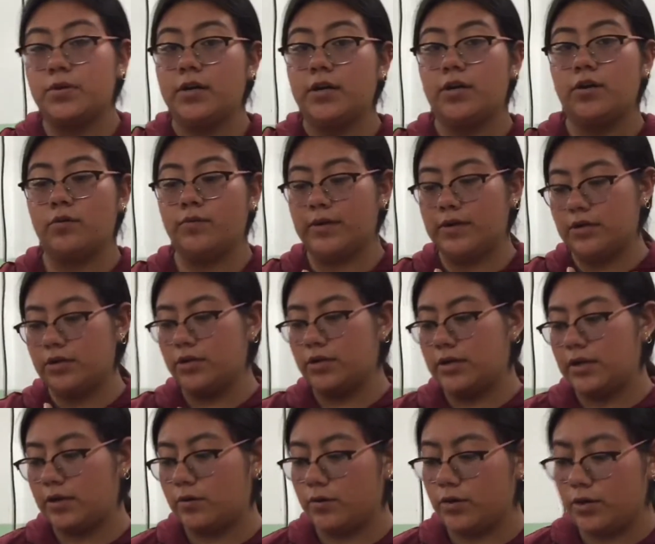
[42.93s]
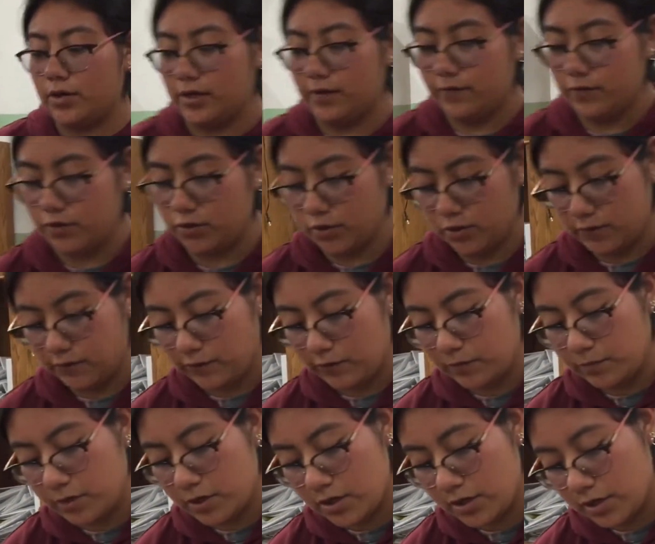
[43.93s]
put it around your neck when you have a
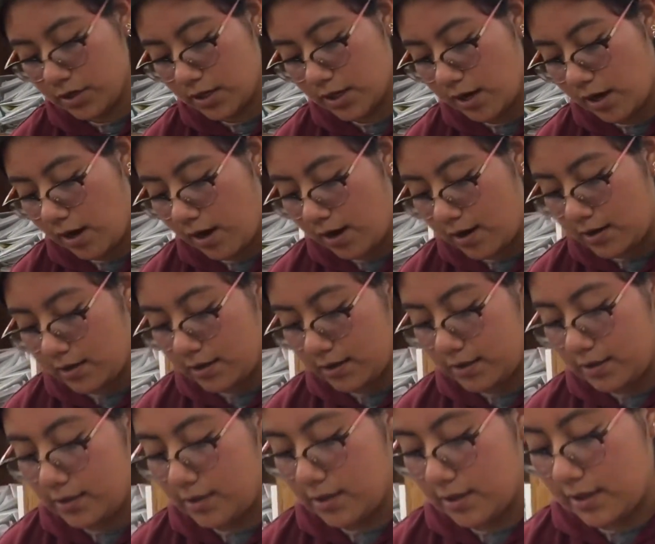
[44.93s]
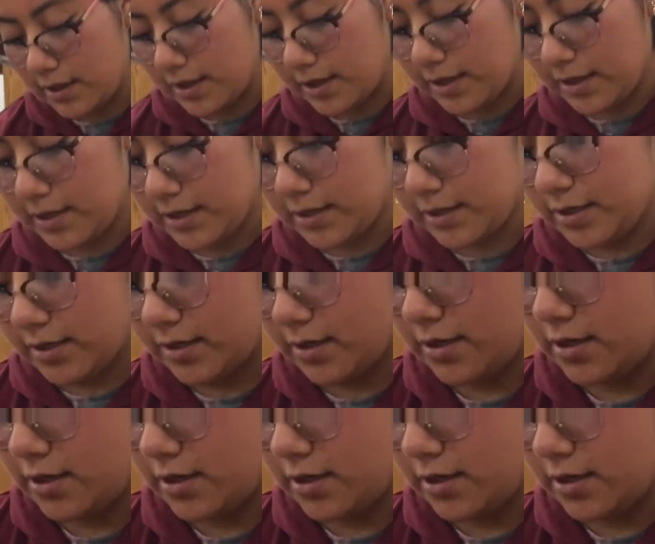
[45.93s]
uniform on. And